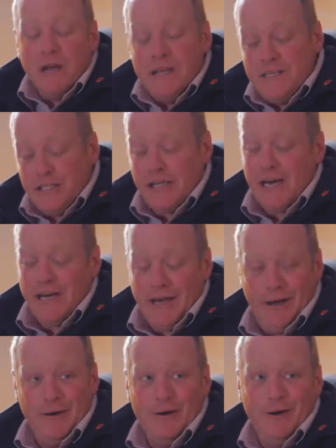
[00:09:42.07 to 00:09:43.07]
please
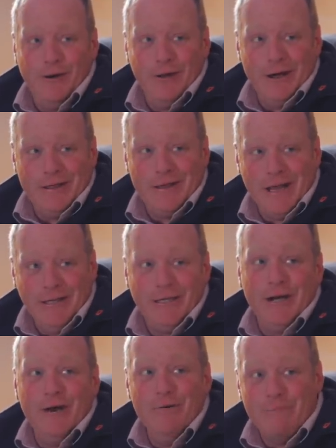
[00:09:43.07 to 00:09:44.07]
check it on either the
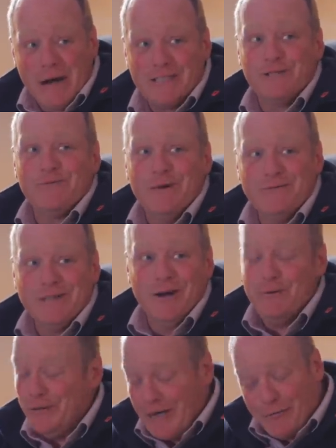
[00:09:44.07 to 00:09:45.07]
NGO, BASC's
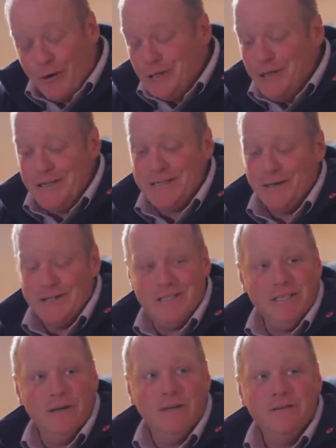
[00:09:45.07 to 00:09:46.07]
website, whichever one you
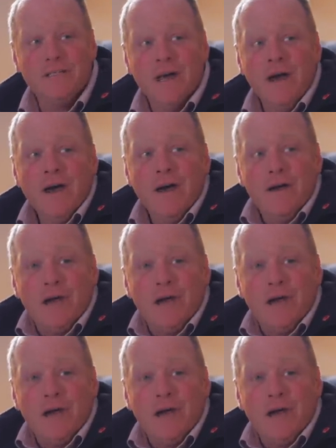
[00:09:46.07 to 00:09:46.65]
decide to use,